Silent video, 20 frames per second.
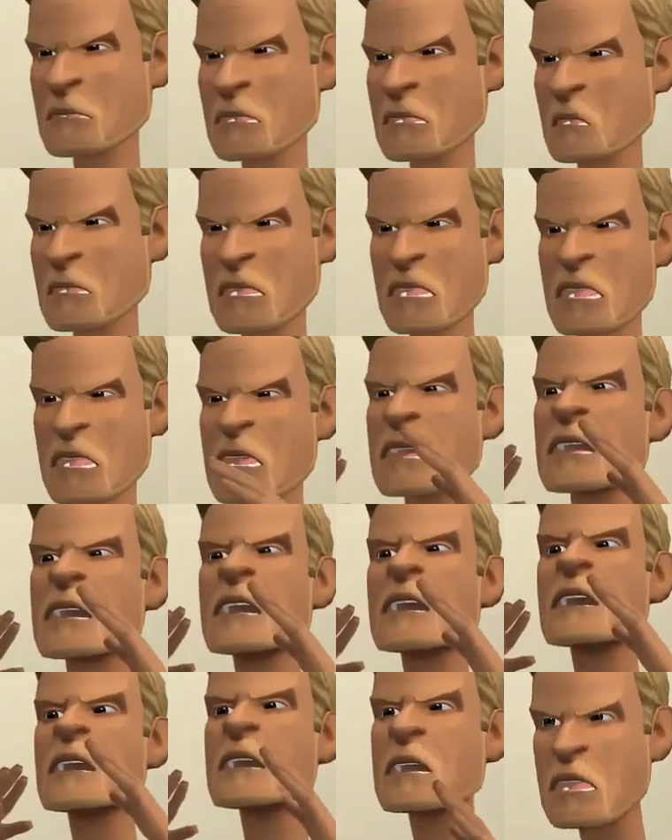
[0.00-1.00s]
I'm going to
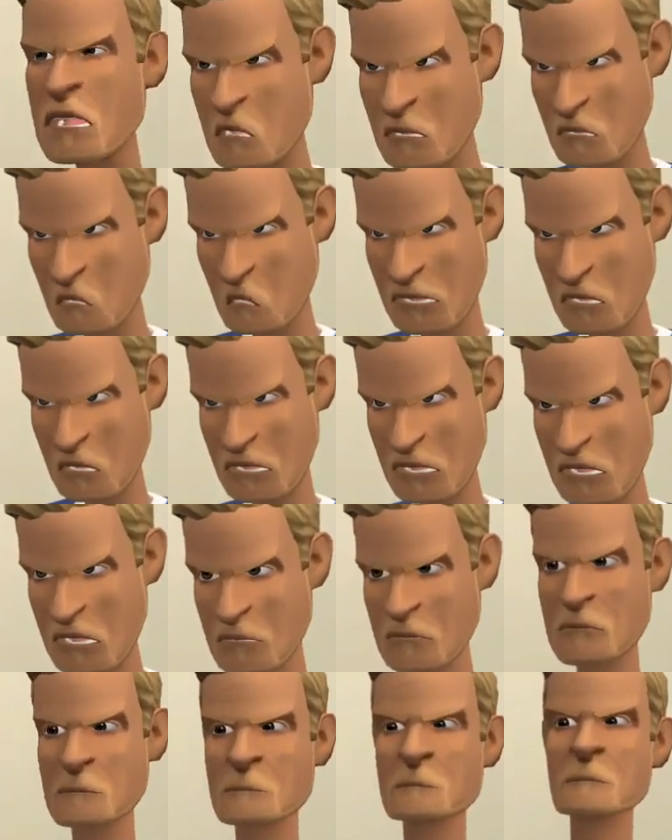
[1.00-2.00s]
get to the bottom of
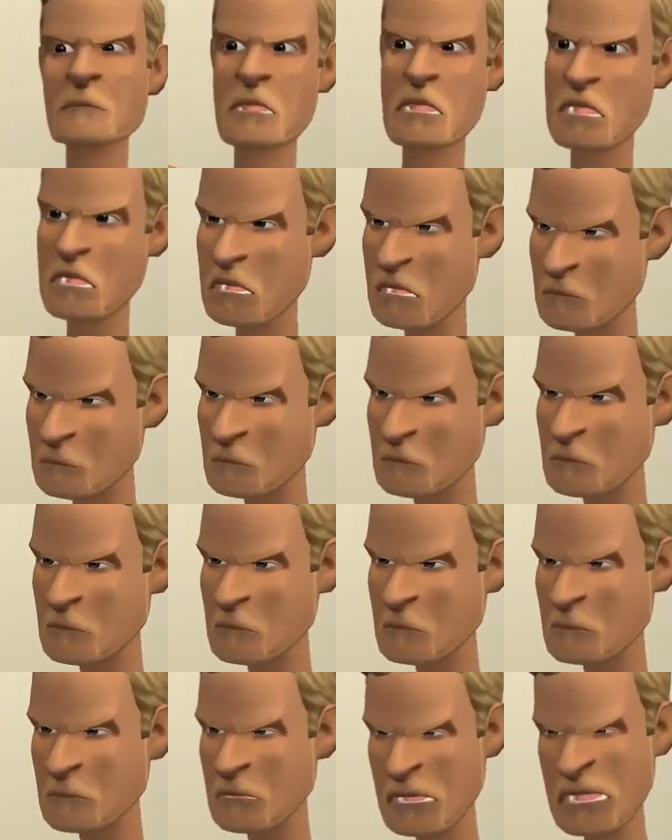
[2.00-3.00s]
this. I bet he
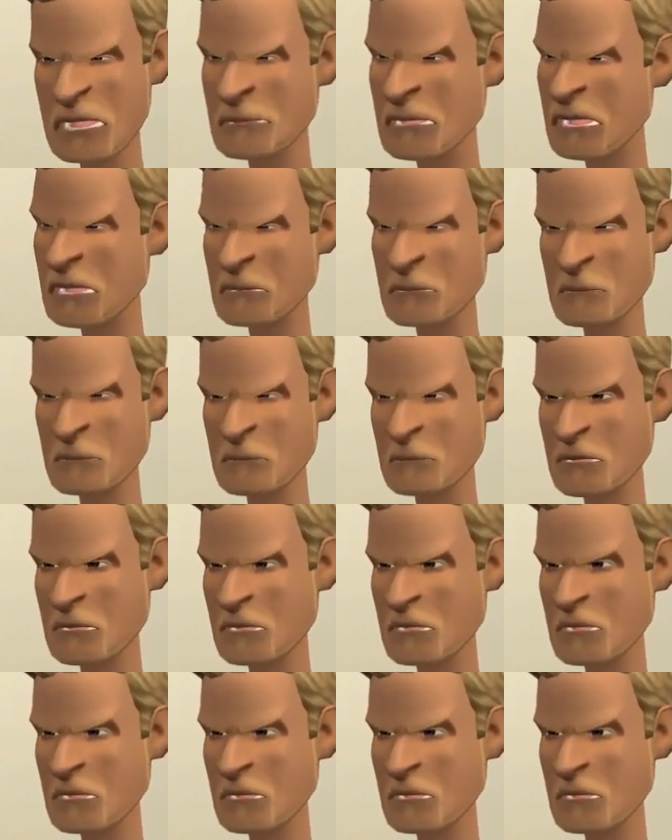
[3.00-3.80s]
skipped the test.